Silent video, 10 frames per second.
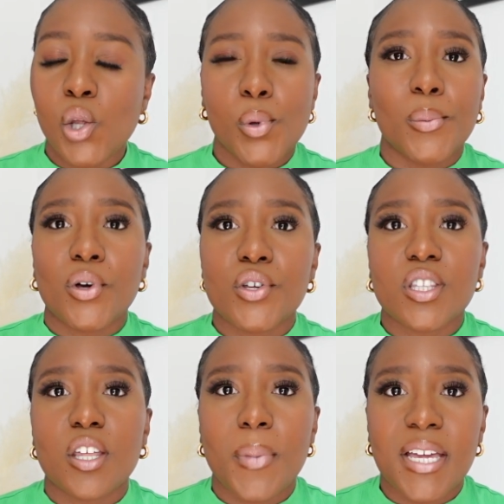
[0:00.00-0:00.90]
but because of
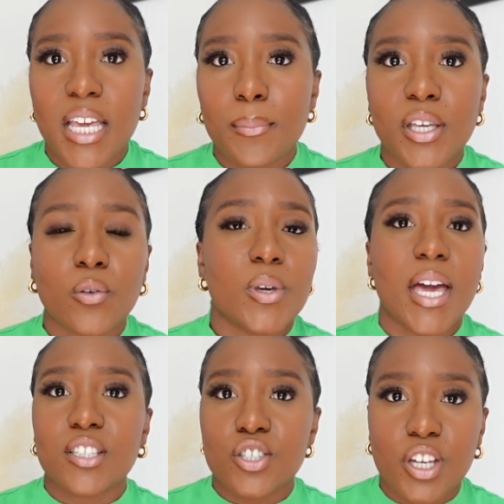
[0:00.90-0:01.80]
the pandemic, we
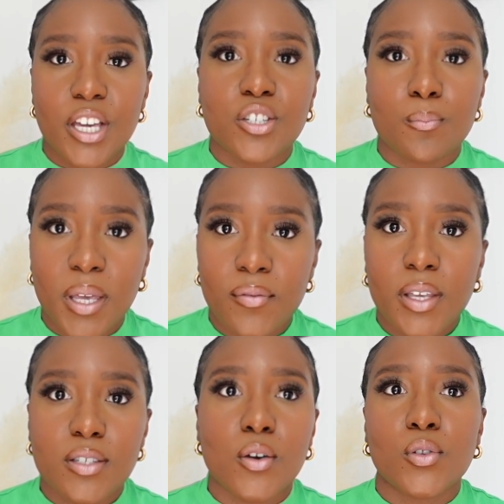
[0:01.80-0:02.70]
had to change and
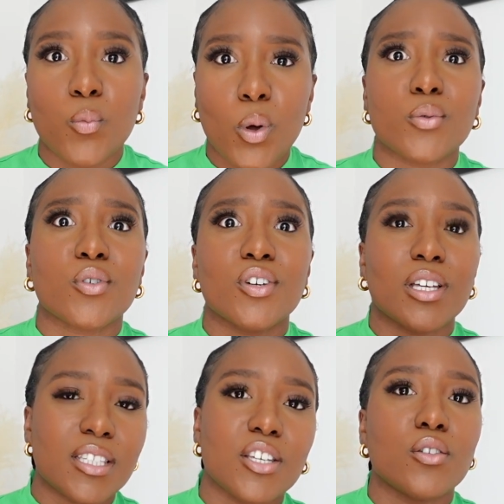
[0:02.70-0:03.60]
pivot so the world can
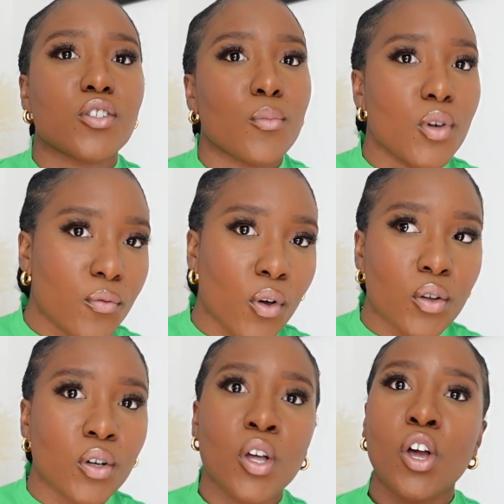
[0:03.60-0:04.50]
continue to move
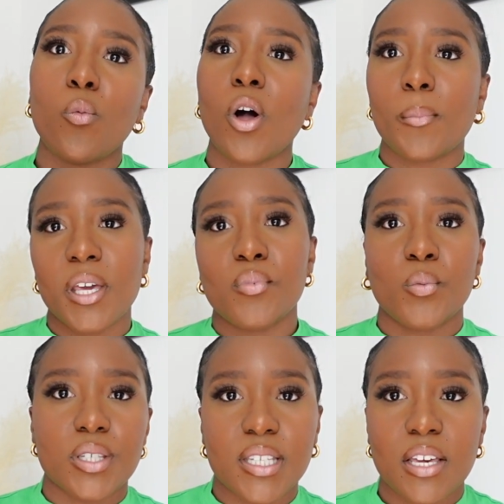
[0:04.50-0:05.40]
on while people
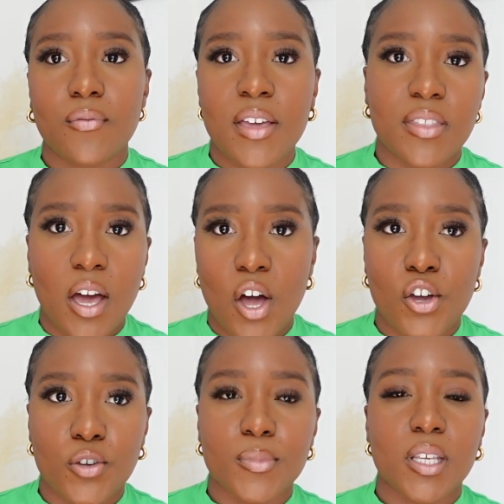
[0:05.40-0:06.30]
were safe in their
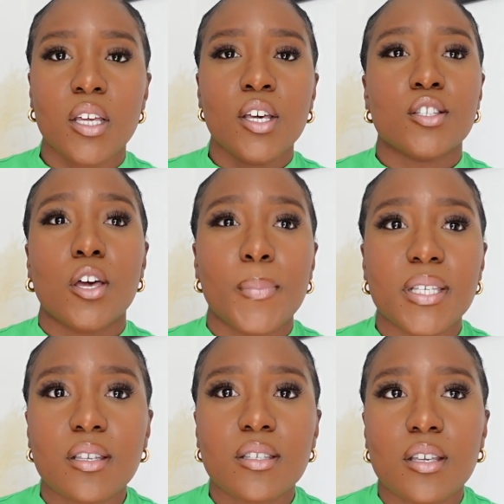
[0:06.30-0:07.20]
homes. So
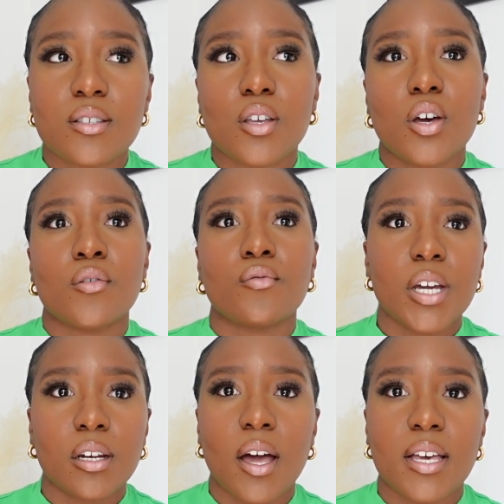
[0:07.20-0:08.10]
businesses have
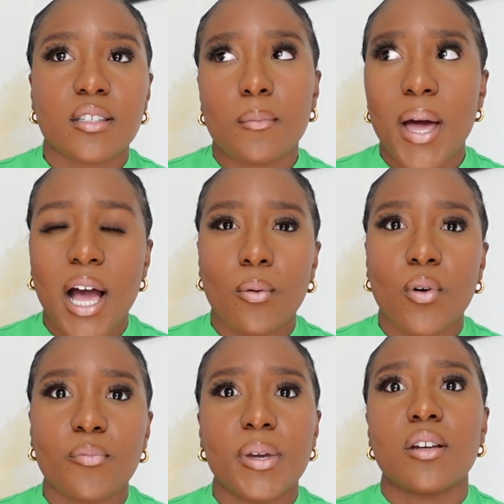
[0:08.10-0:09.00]
realized the power
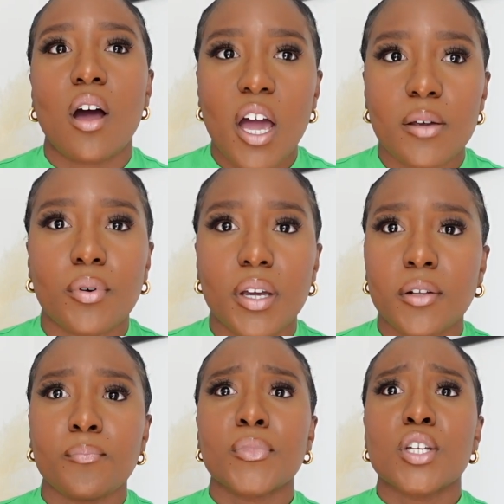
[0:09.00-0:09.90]
of being hybrid,
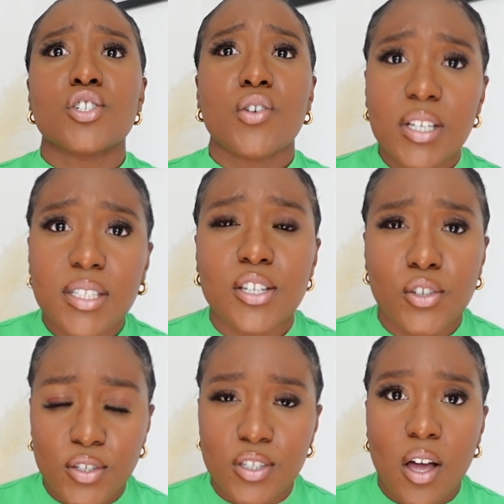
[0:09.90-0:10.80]
trusting
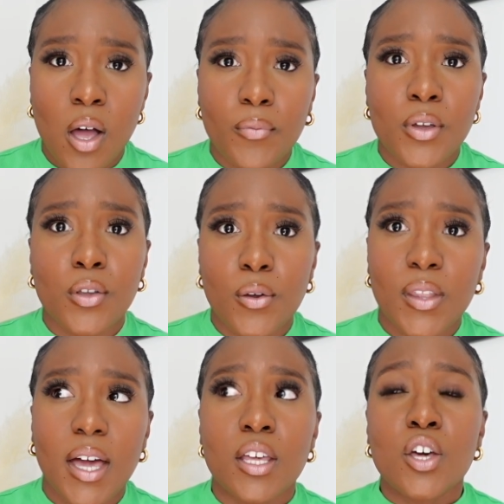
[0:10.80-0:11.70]
your staff, and knowing
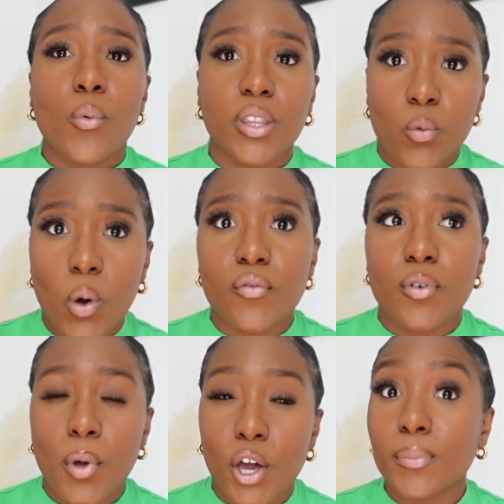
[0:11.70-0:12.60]
that when they work
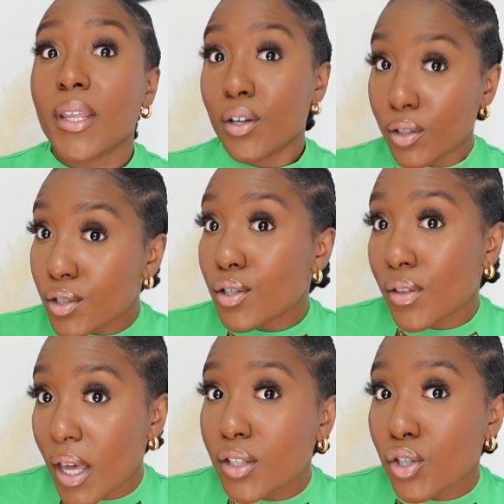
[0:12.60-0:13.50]
from home, they're going to do
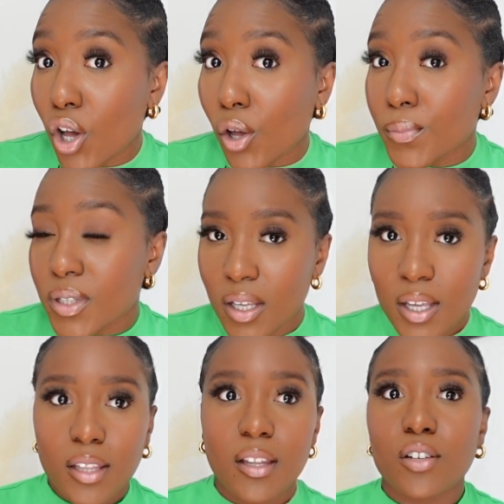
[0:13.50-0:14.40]
their jobs.
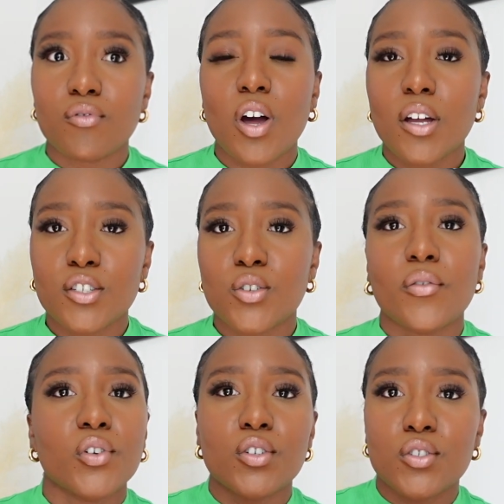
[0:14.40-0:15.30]
Like, regardless, you're
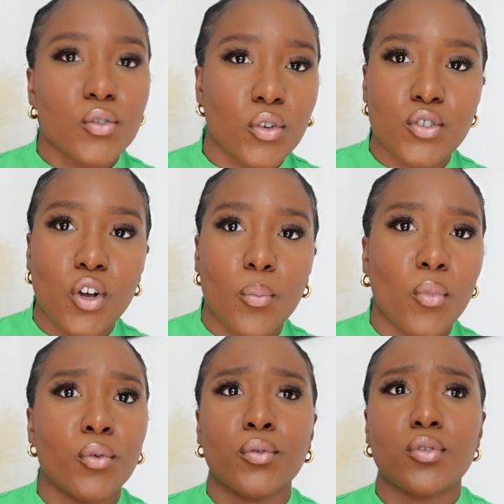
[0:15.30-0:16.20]
either going to do your job
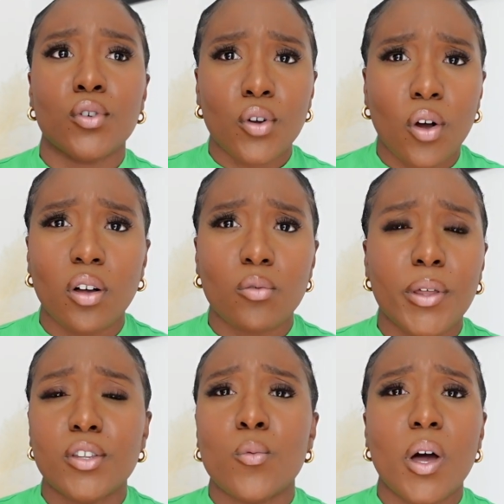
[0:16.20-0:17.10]
or you're not,
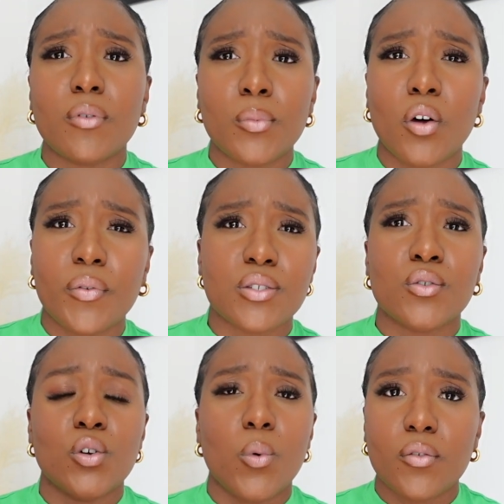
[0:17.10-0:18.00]
whether you work from the office or
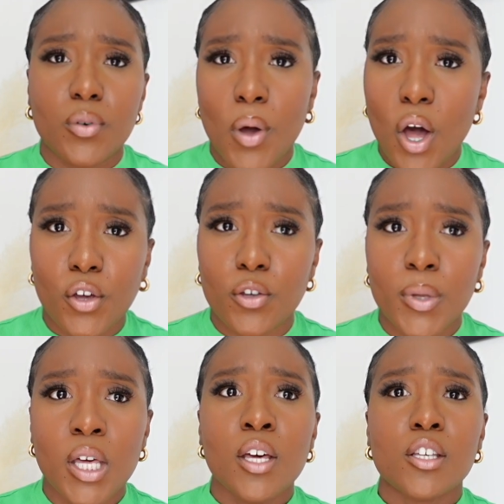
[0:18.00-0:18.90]
you work from home.
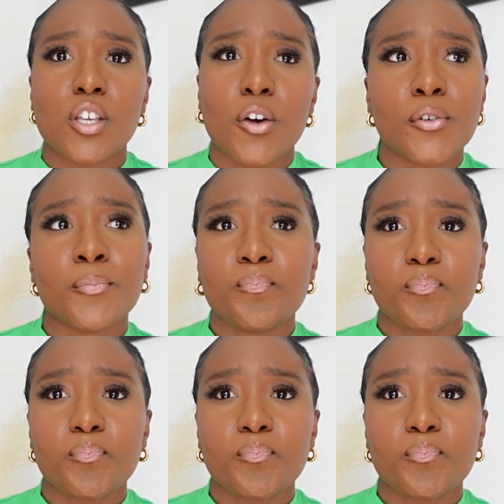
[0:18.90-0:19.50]
So